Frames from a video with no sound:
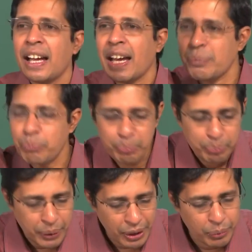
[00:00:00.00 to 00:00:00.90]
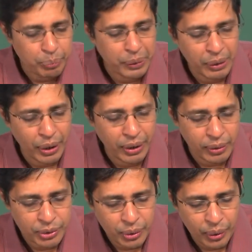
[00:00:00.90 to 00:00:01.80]
and P, P1
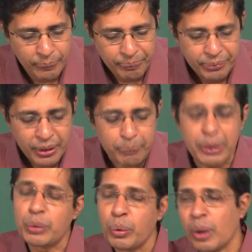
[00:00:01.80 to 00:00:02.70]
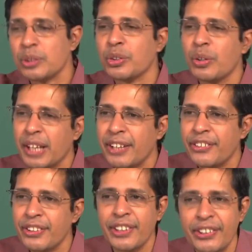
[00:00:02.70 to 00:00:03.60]
also, P2 also
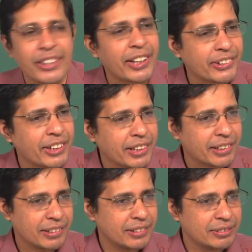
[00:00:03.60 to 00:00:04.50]
gets it in a shared state.